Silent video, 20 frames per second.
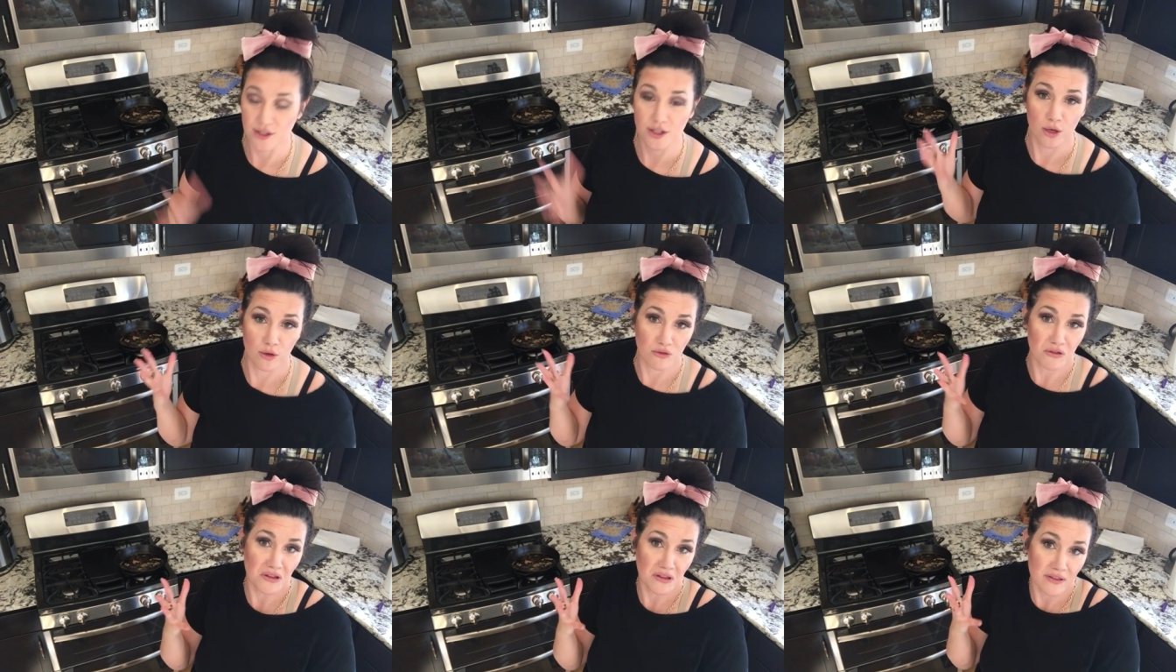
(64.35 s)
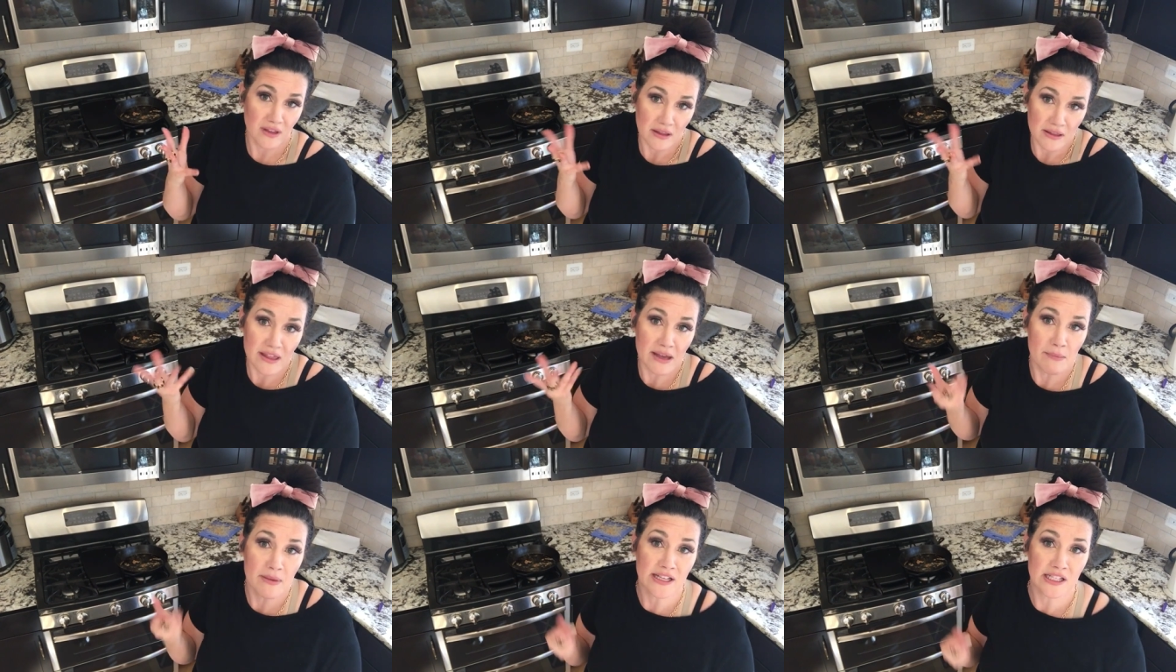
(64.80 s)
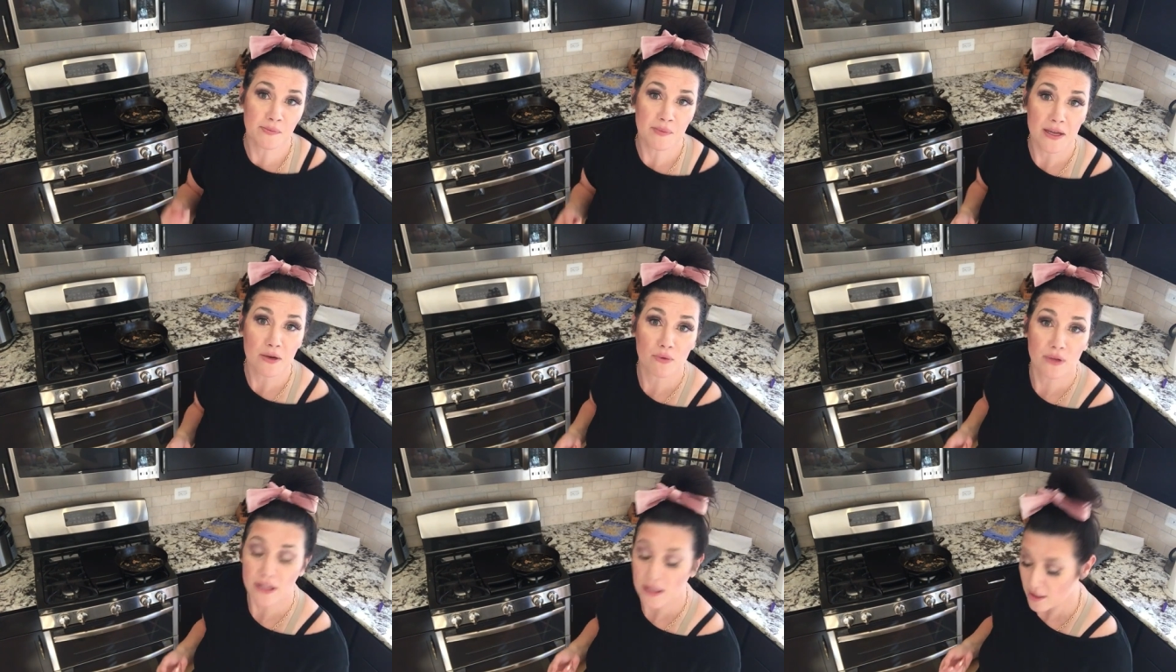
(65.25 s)
So that must be
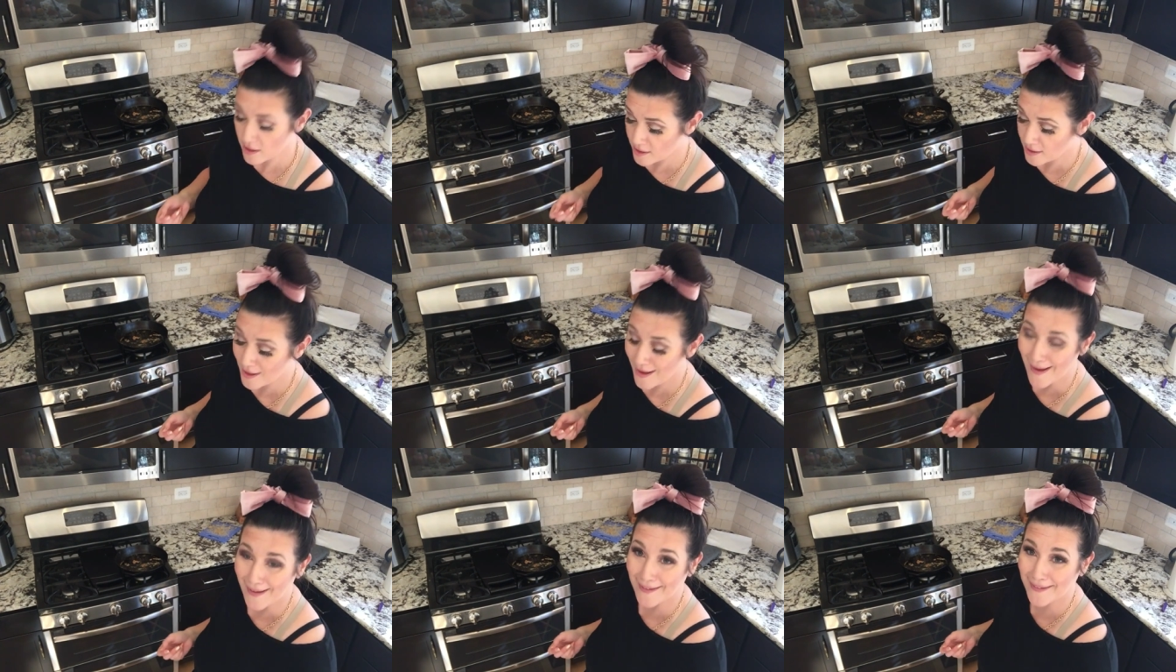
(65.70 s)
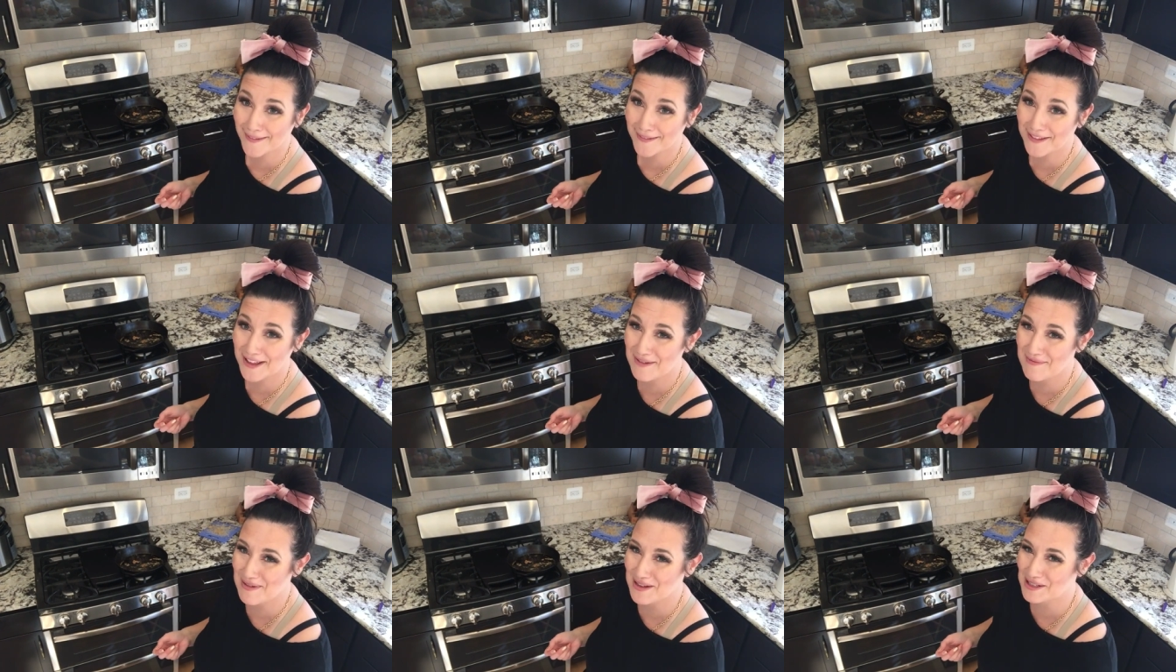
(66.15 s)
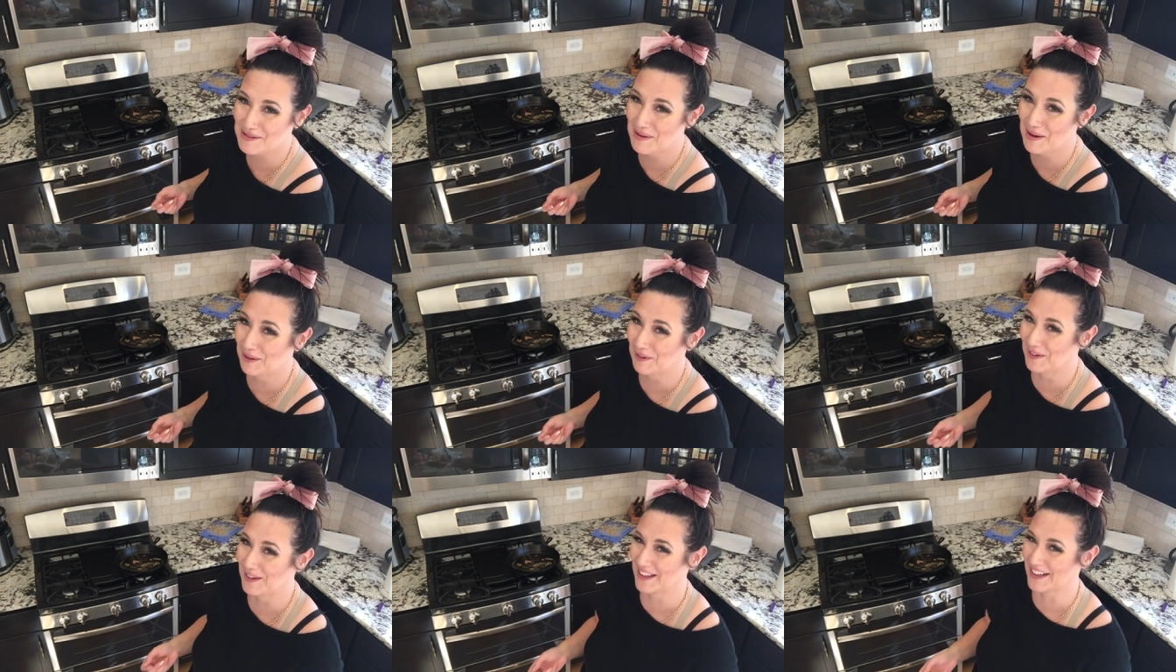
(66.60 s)
a really good sign.
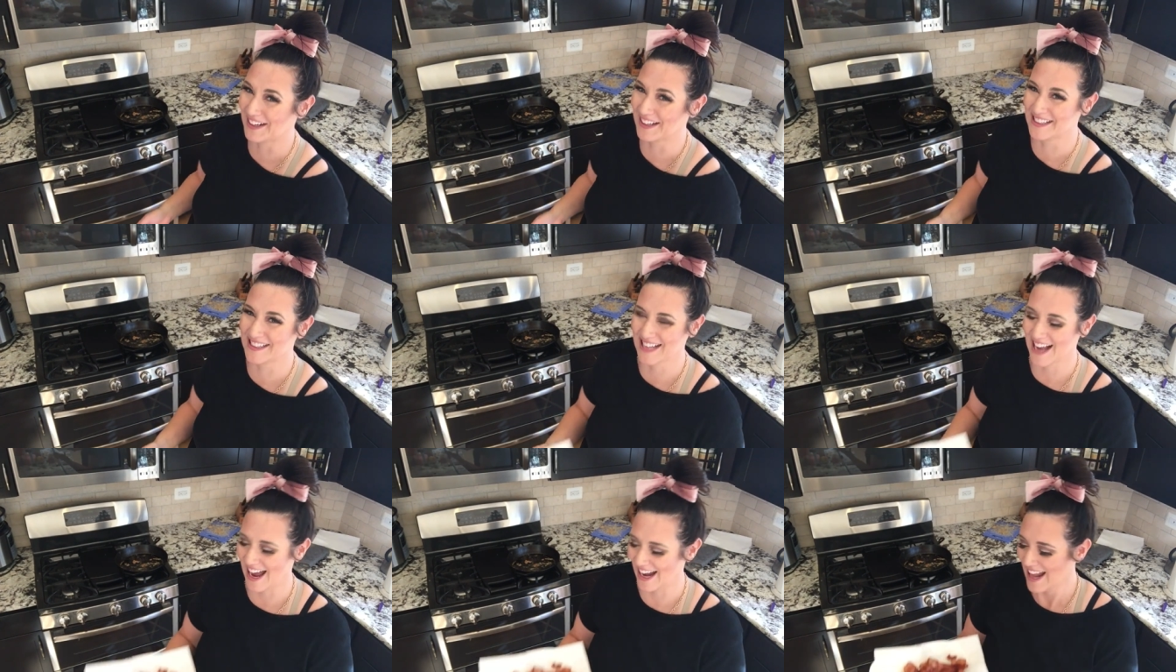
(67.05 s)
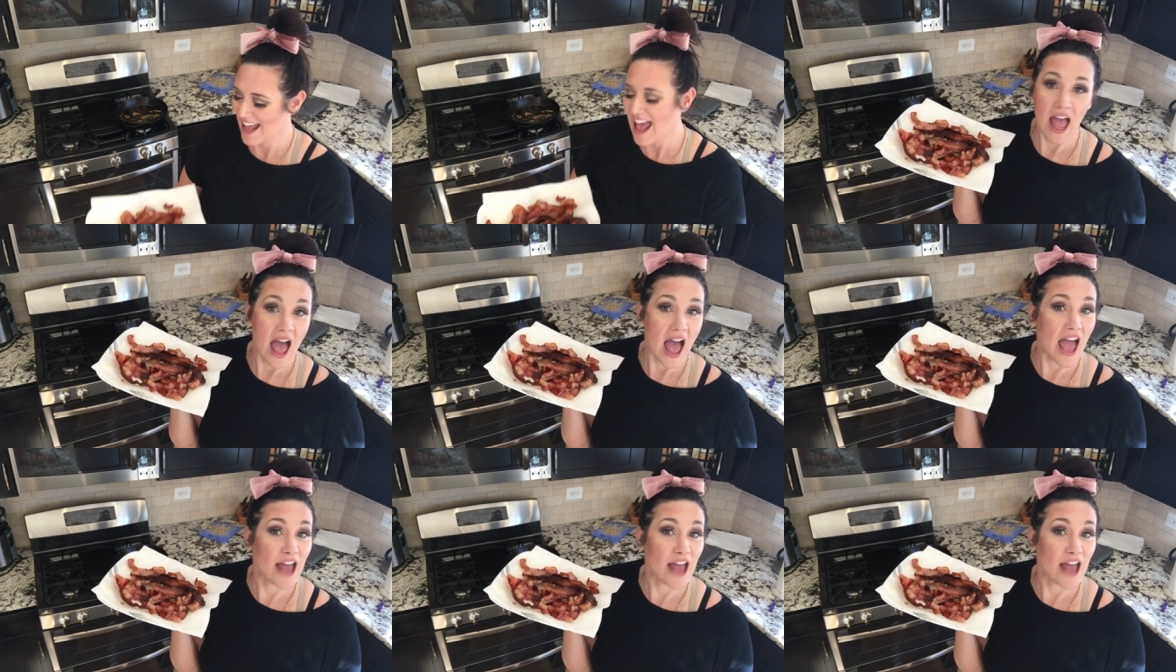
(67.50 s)
That's a really good sign.